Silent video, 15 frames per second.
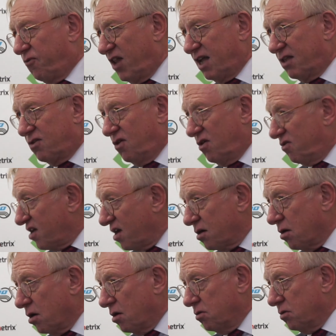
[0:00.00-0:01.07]
flat
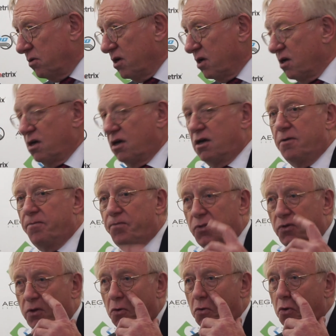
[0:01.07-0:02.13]
zero.
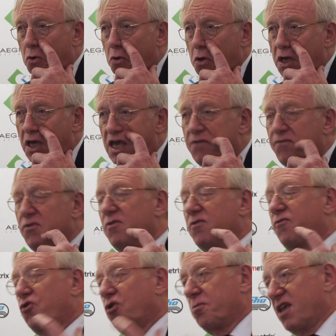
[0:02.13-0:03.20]
So even
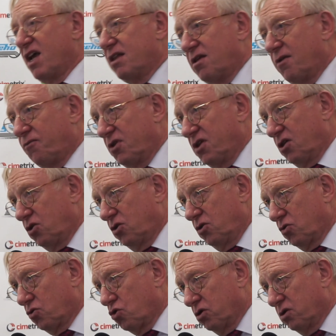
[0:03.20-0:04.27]
from that definition,
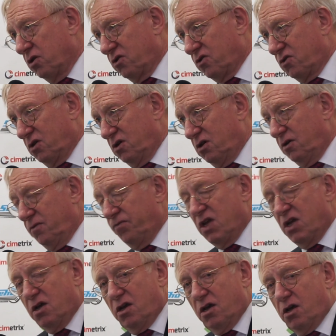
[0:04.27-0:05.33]
you couldn't
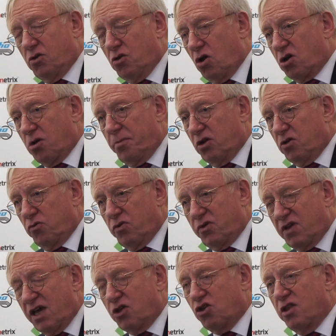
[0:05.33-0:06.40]
talk about a
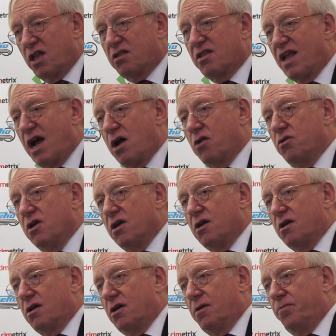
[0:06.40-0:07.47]
recession. And now
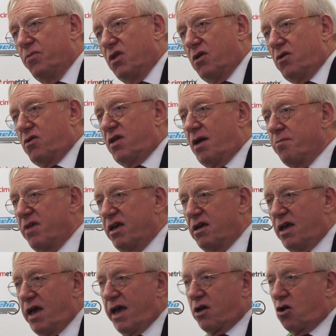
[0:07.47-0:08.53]
some
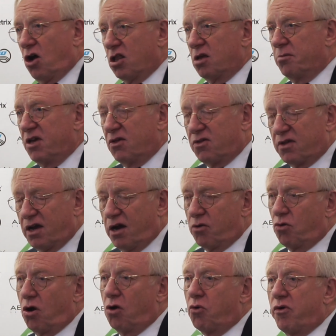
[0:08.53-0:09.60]
economists
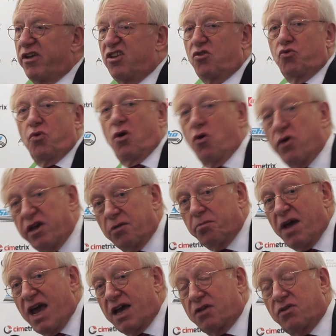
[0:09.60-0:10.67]
are already rowing
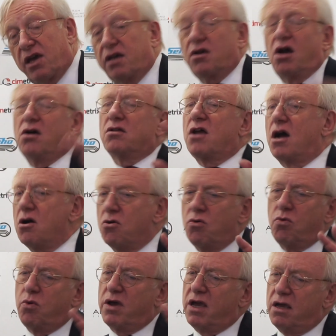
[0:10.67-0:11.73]
back, saying, "Oh no,
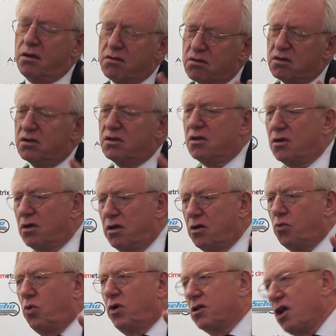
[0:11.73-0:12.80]
we
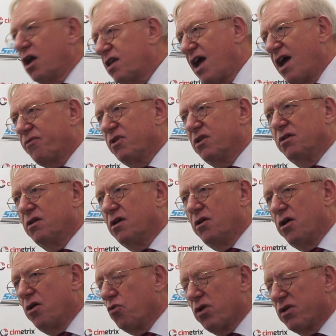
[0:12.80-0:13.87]
will not have
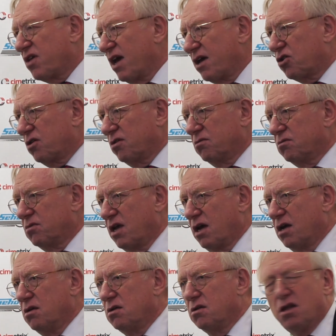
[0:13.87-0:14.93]
a recession."
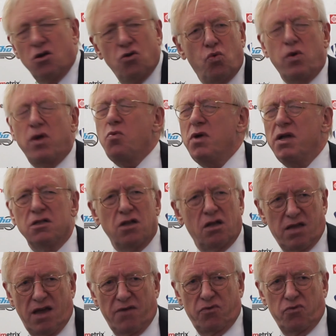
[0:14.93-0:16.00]
Yeah, no, we will
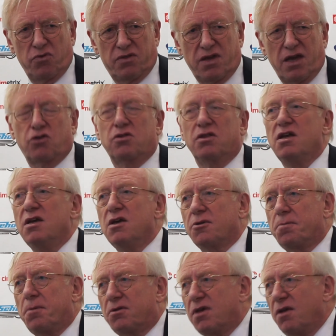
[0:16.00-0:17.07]
not have a recession.
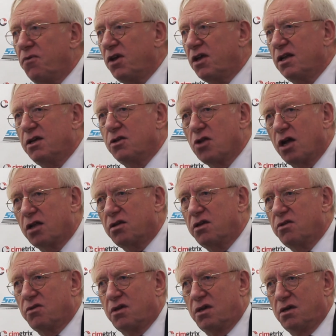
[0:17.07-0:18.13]
Specifically, not
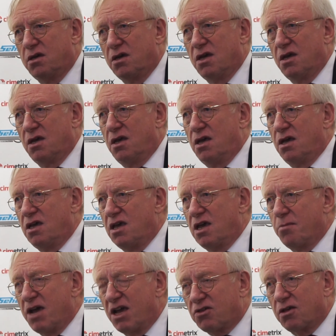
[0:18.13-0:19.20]
in the
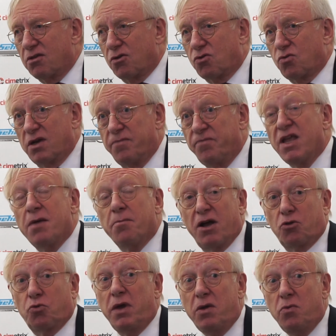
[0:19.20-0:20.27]
EMS industry,
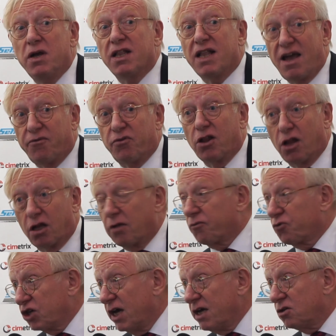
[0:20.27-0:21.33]
but we will have a lot
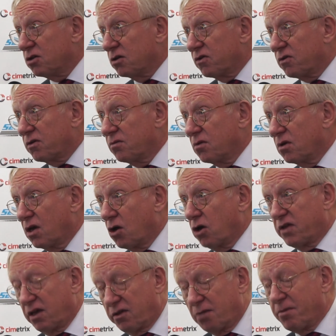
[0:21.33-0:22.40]
of changes.
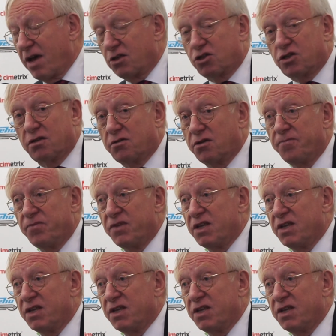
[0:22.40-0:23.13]
Because, as I mentioned,